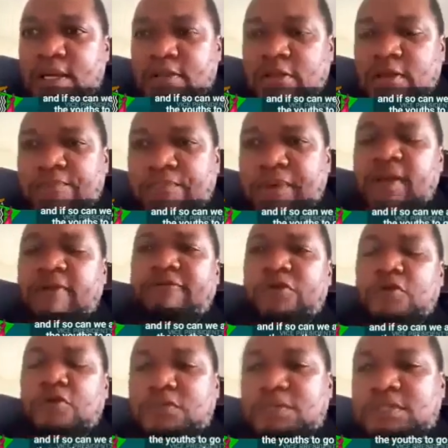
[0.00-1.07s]
The brave
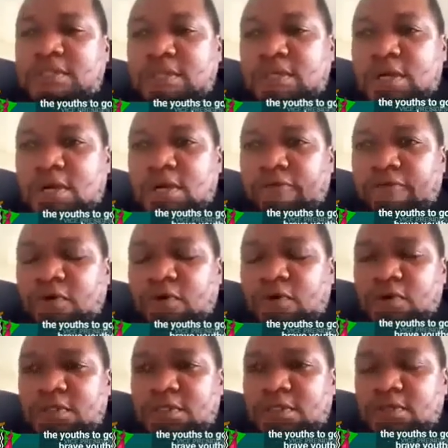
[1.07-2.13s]
youths, of
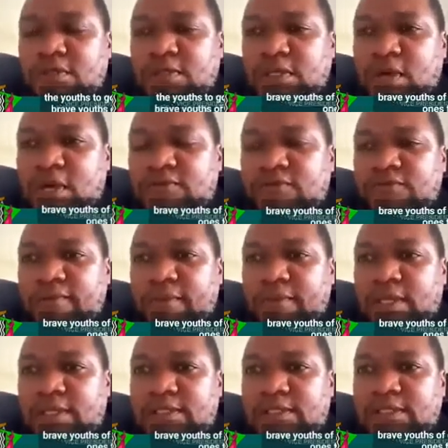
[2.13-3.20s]
course, not the ones from the
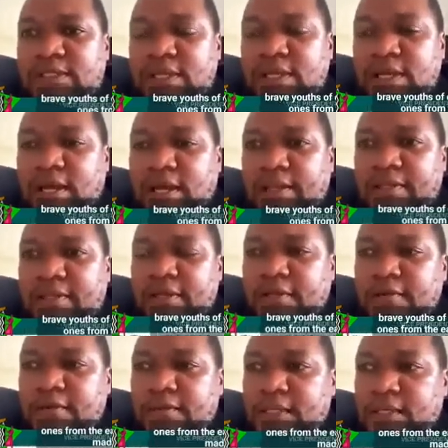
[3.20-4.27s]
East. I thank
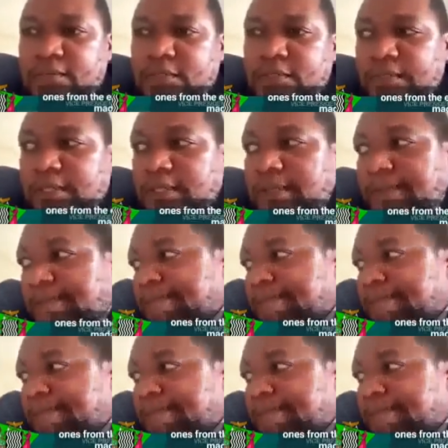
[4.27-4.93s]
you, Madam Speaker.